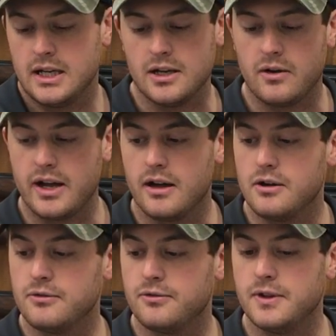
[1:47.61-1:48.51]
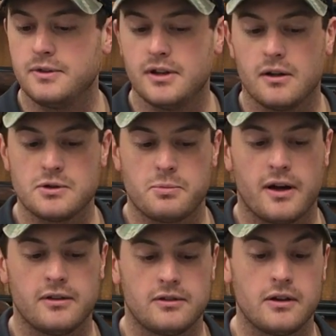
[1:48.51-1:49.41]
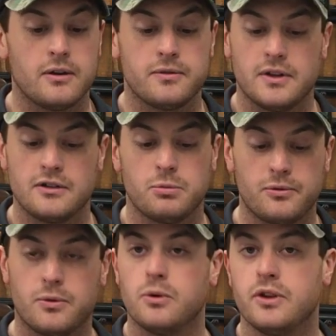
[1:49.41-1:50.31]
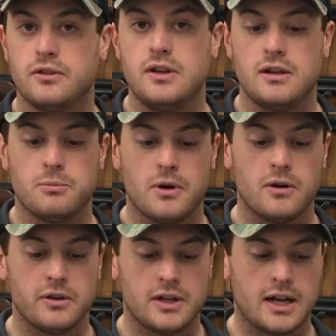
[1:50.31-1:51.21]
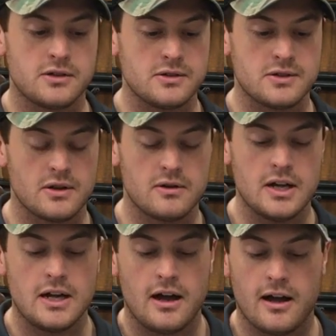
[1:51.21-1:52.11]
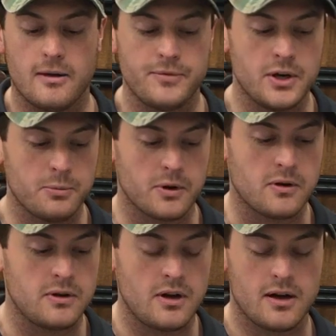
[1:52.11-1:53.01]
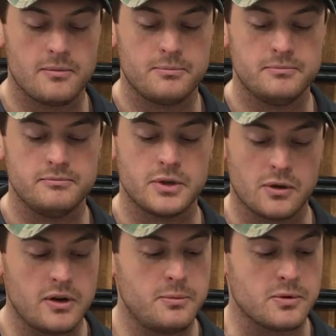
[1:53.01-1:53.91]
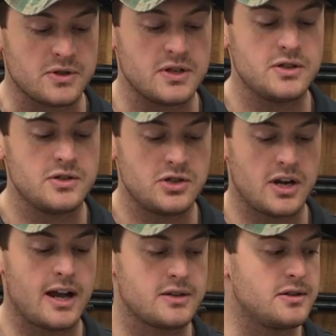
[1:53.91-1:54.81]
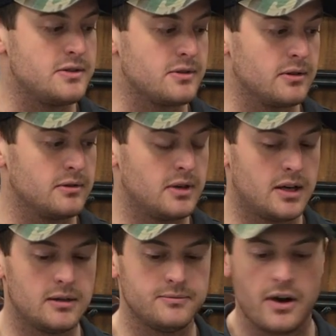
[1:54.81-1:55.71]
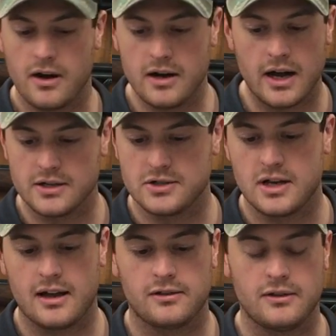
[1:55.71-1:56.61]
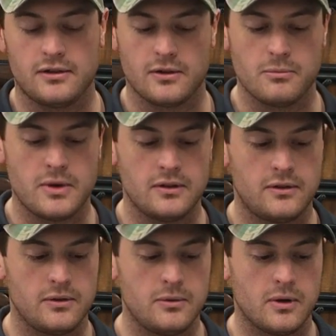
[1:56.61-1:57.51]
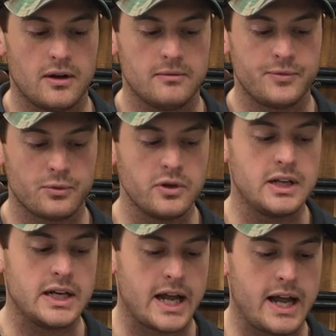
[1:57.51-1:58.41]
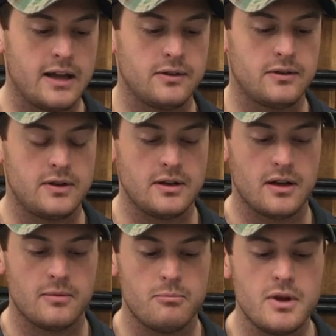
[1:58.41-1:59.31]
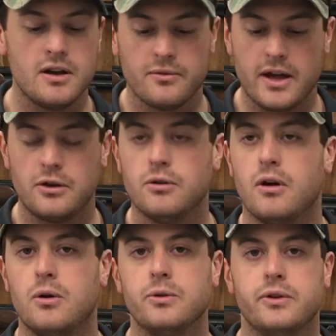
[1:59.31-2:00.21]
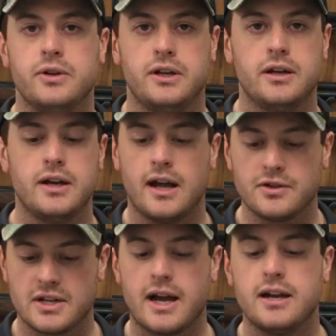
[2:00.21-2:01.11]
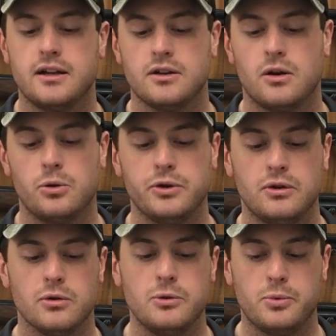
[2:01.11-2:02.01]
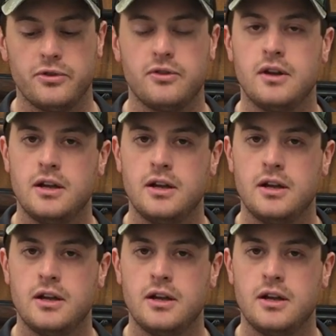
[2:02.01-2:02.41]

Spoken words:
$850 by itself, and that's before the Tikka barrel in action. So McCree precision chassis are very nice chassis. They're meant to really enhance the minute of angle hold on a gun, how tight it can hold a group with